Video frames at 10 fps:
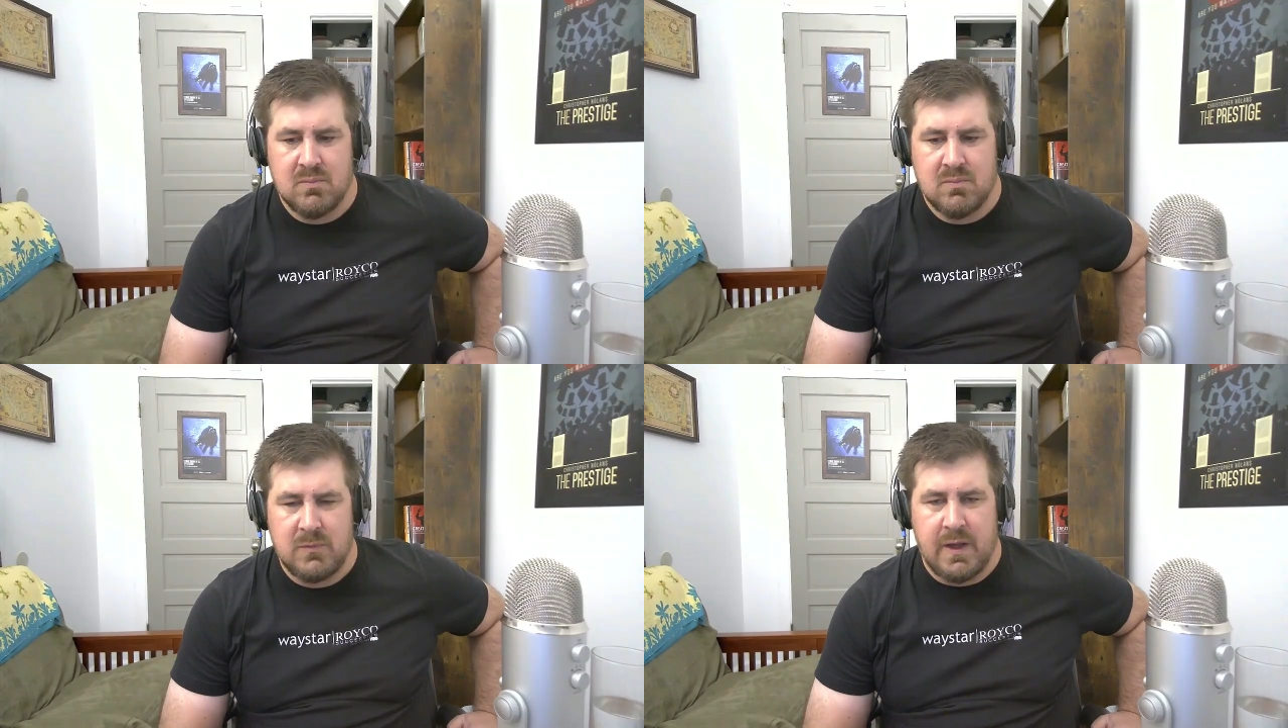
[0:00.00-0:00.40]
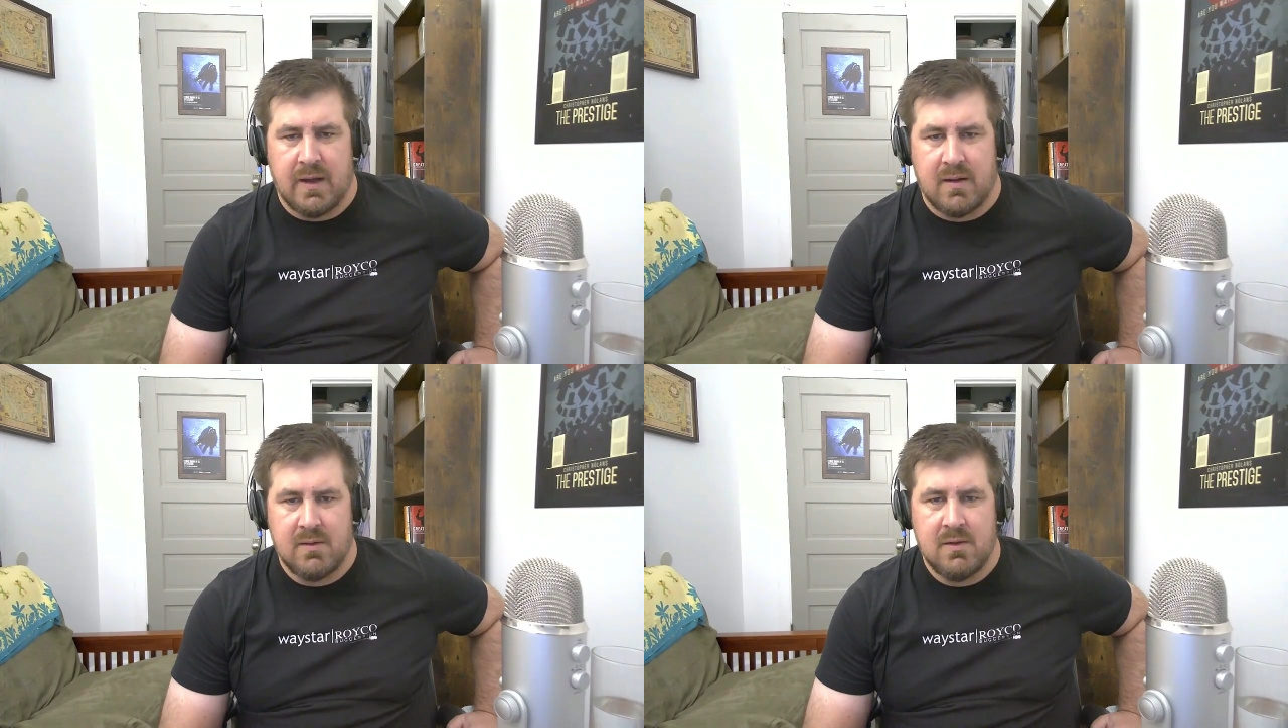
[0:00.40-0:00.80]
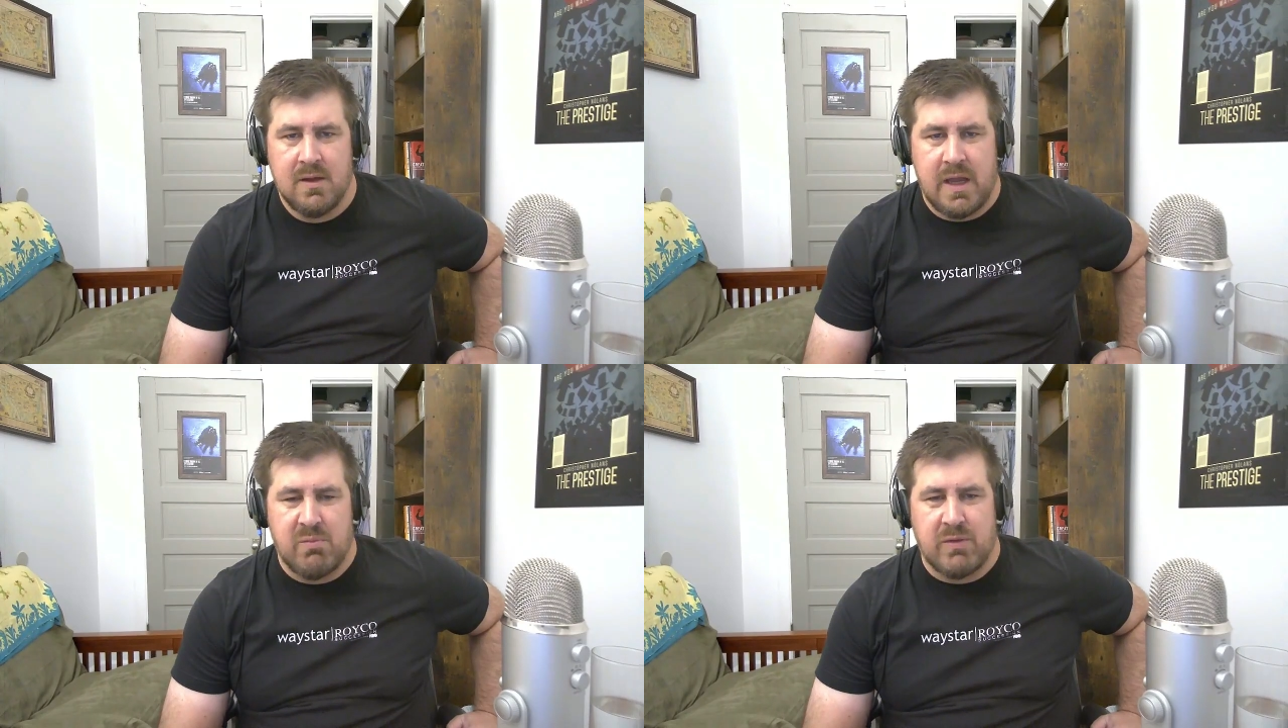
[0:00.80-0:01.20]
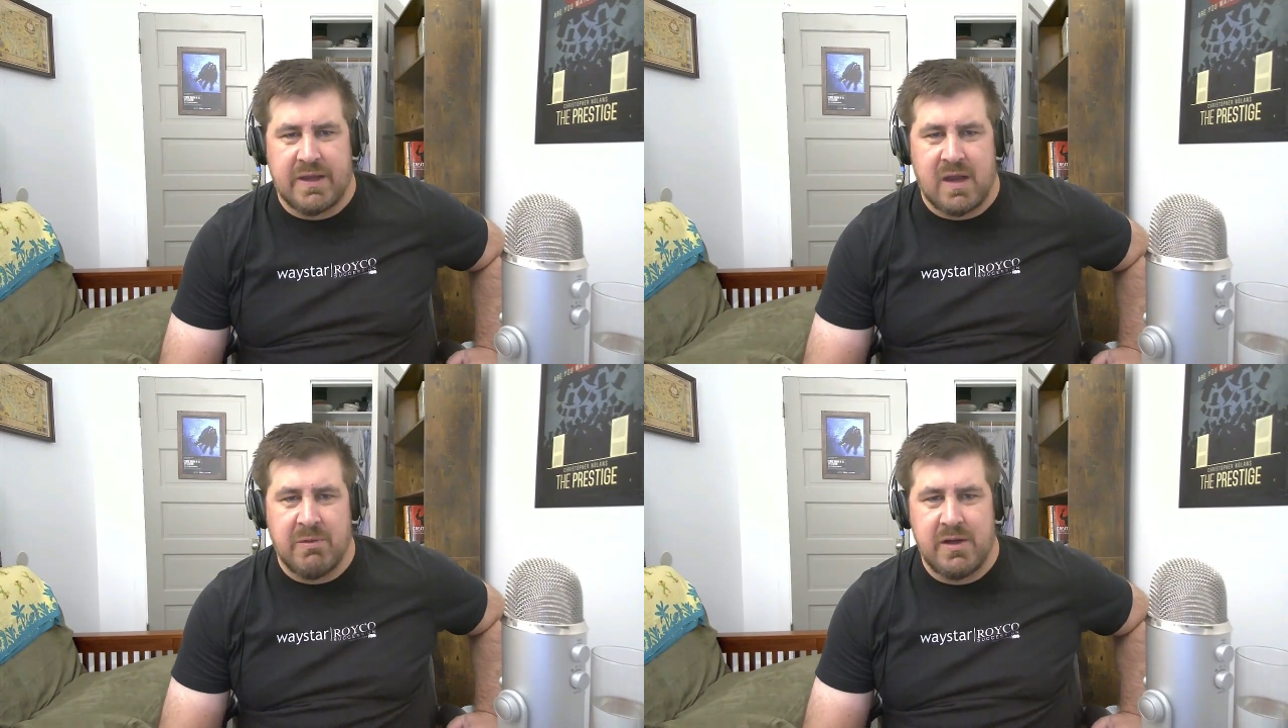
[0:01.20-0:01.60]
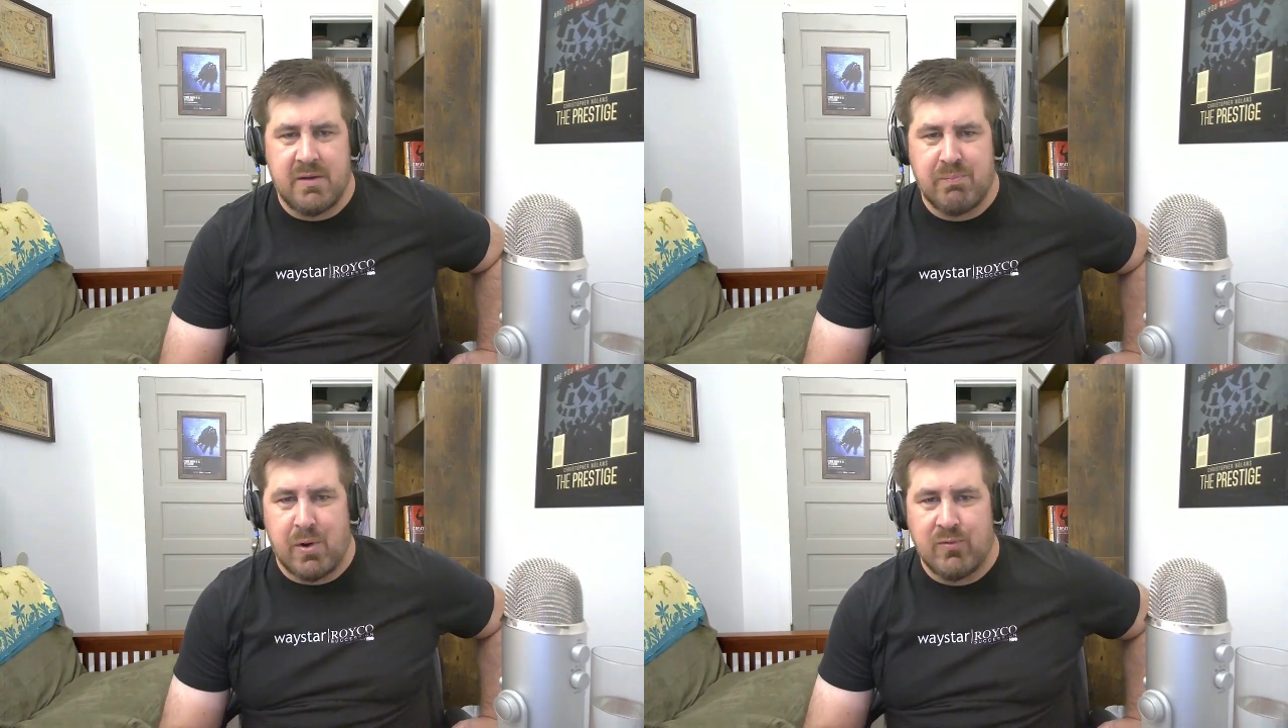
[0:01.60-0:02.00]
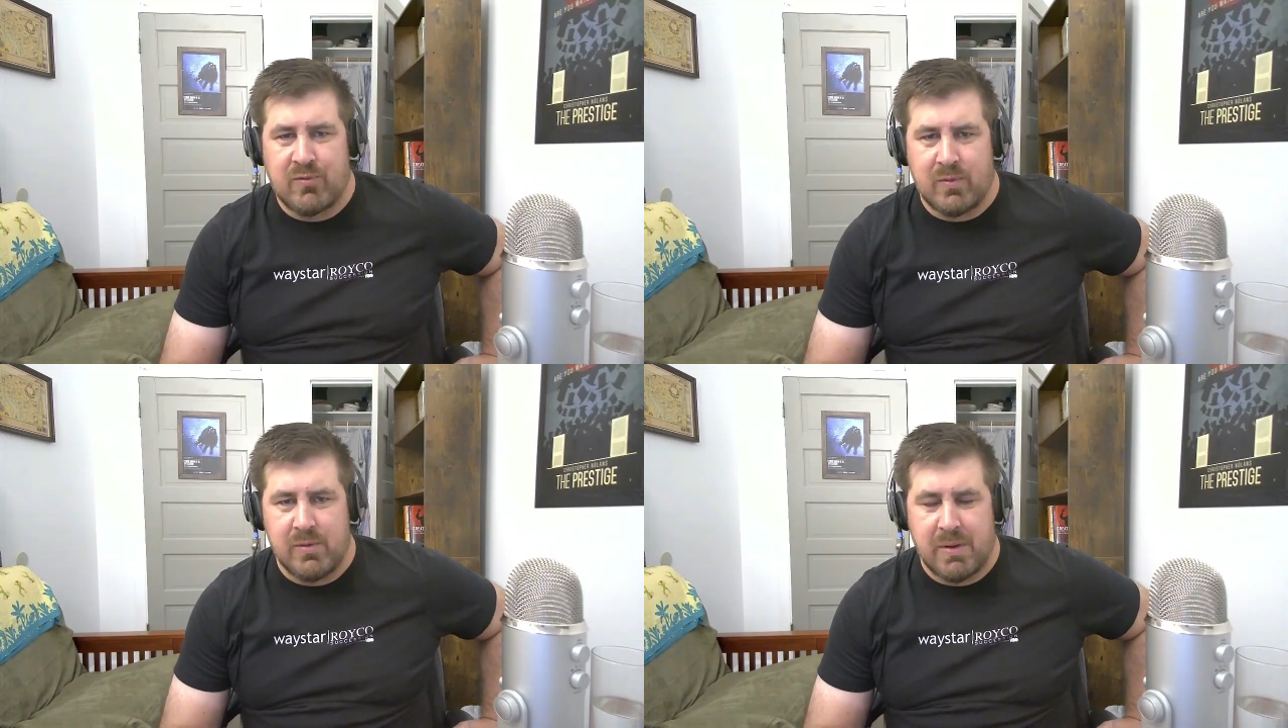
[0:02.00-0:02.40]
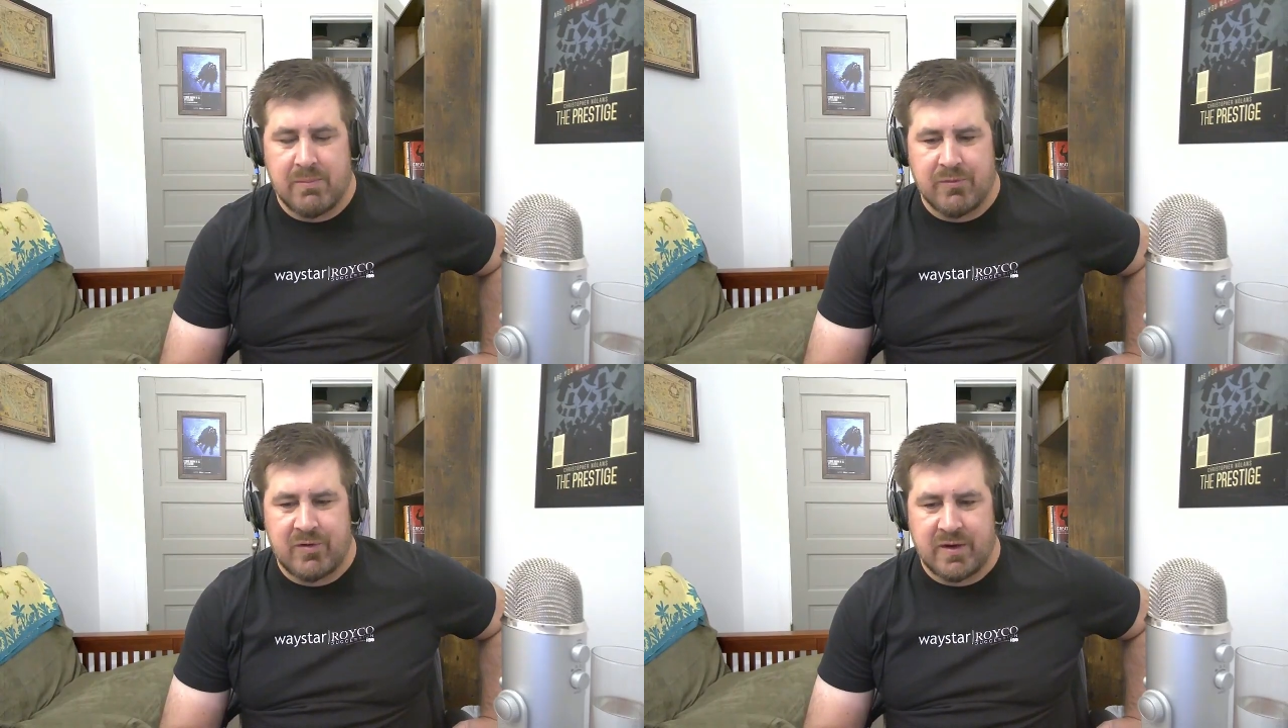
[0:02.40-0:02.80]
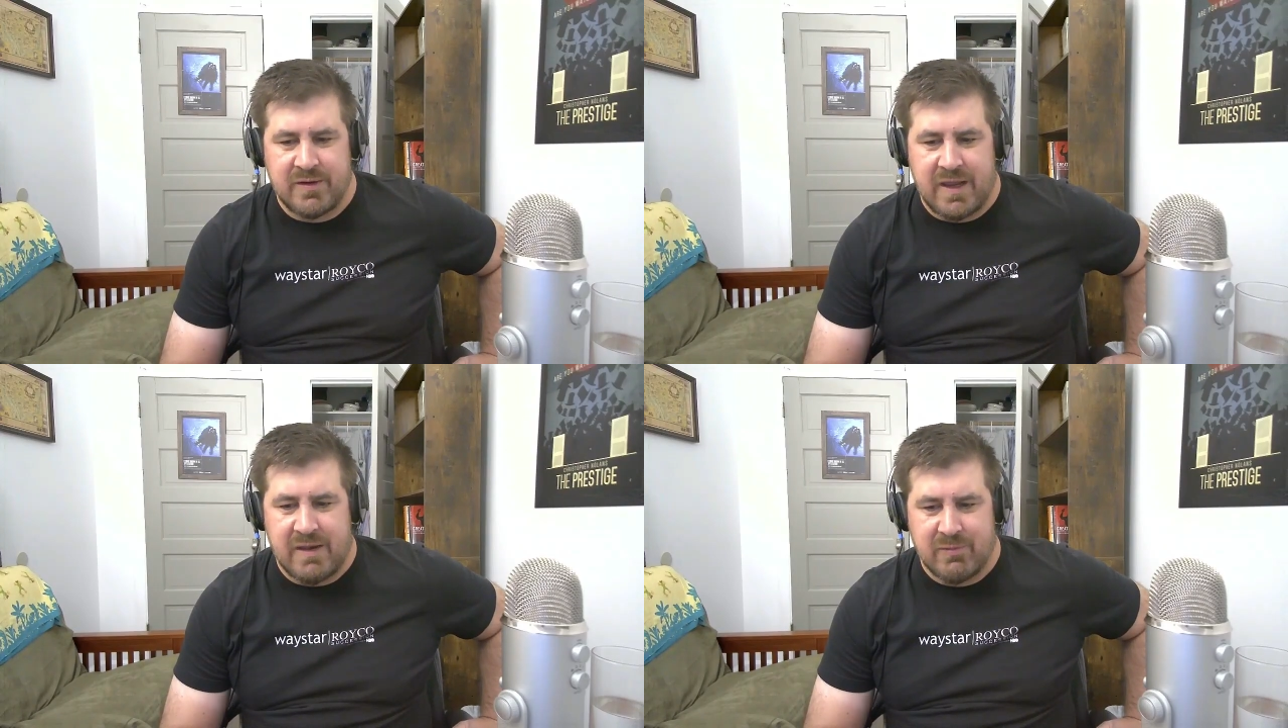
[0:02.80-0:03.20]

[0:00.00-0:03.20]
Yeah. And like how many posts were you publishing a day?